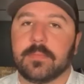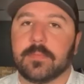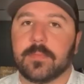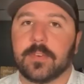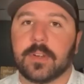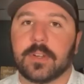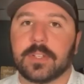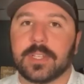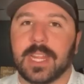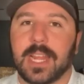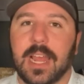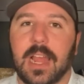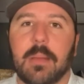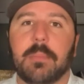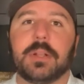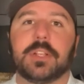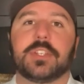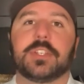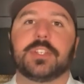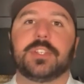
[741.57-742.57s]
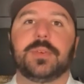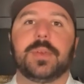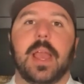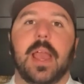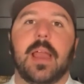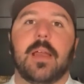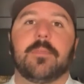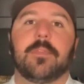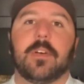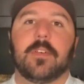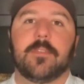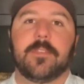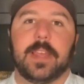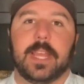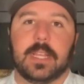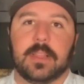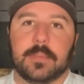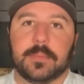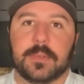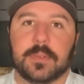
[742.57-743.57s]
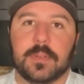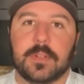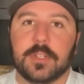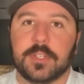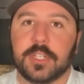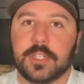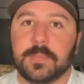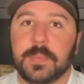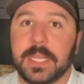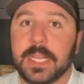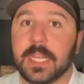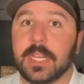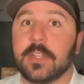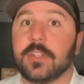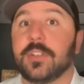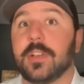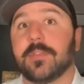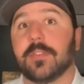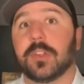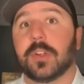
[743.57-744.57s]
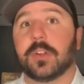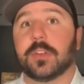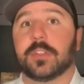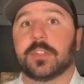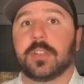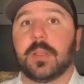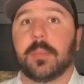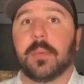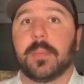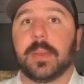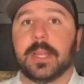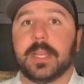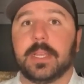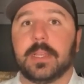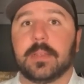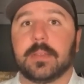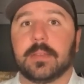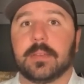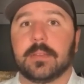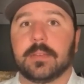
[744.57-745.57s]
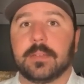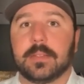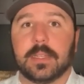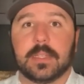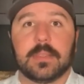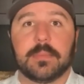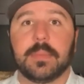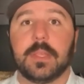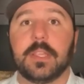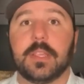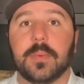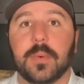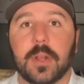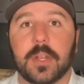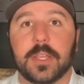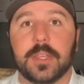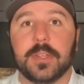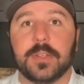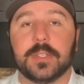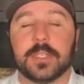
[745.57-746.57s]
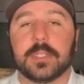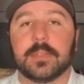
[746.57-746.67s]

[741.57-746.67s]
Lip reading: First, how much do you have available? Just because you have a large sum of money doesn't mean you want to use it.